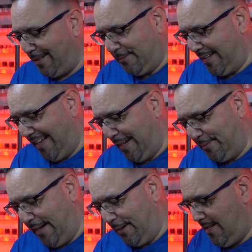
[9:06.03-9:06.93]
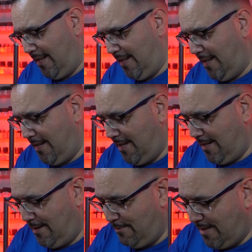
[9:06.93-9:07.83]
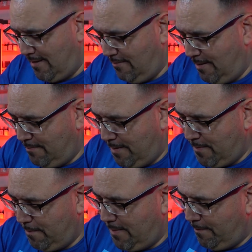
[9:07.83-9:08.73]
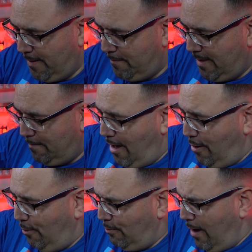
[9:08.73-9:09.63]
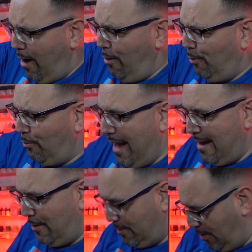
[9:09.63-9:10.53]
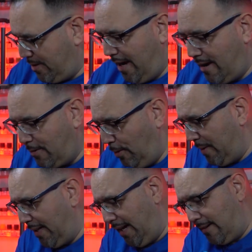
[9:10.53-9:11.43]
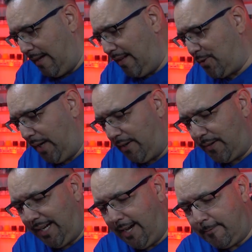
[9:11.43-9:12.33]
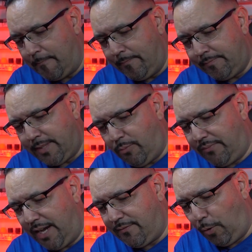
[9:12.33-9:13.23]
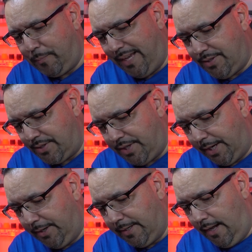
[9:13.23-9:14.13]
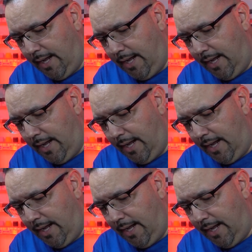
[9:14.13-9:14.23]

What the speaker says: It wouldn't have. No. There we go. Up. Oh, wow. Oh yeah. Oh my God. That's right. I forgot. We've got 4 pieces here.